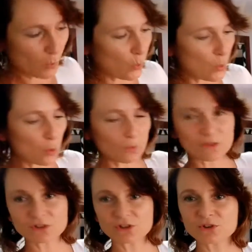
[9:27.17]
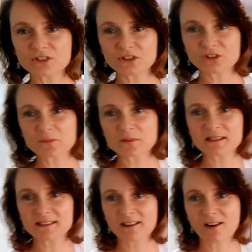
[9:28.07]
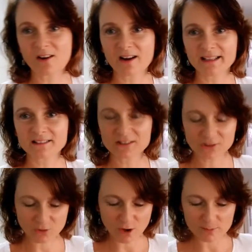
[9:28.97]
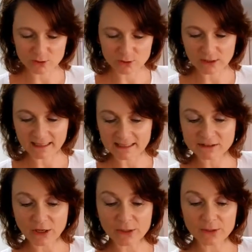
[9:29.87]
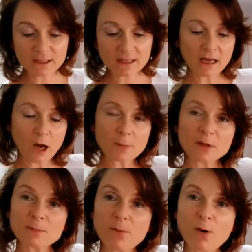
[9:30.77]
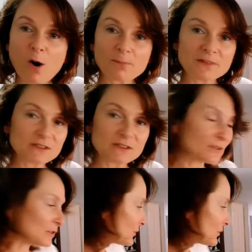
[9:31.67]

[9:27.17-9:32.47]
Or the two syrups that I described earlier. So I'm going to pop this on the